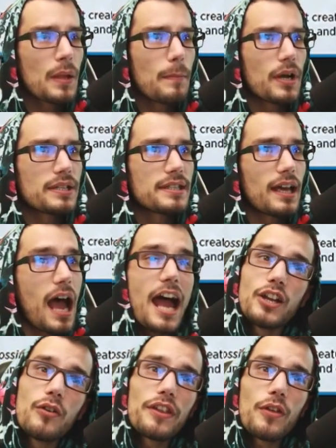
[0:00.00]
But uh, I
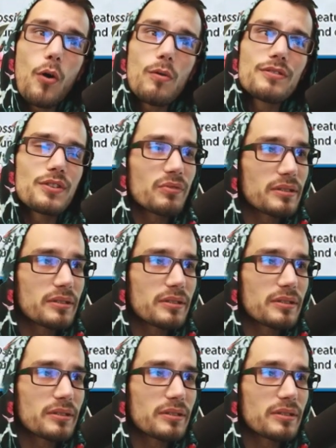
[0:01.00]
know that the hole is a